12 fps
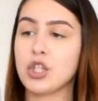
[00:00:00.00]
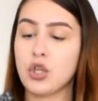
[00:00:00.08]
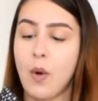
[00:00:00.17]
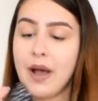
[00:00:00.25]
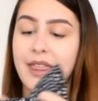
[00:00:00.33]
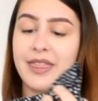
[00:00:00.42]

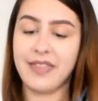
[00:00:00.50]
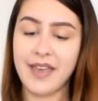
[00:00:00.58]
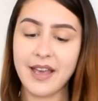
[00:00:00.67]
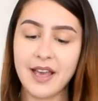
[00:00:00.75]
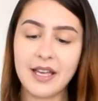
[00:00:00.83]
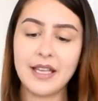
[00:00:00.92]
so I
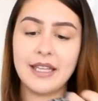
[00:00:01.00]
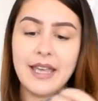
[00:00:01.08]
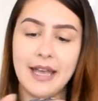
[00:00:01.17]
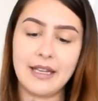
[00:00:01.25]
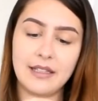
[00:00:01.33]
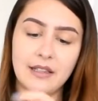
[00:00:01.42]
think I can
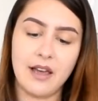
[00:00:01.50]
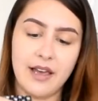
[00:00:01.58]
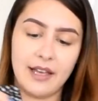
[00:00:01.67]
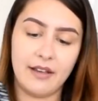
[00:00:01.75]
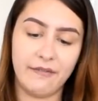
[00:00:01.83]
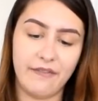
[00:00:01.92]
get it
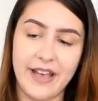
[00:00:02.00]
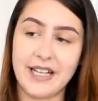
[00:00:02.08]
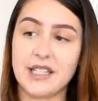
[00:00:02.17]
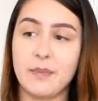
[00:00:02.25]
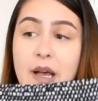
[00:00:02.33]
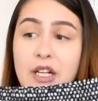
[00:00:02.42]
like
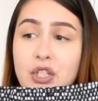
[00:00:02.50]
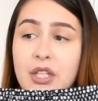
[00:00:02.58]
fixed back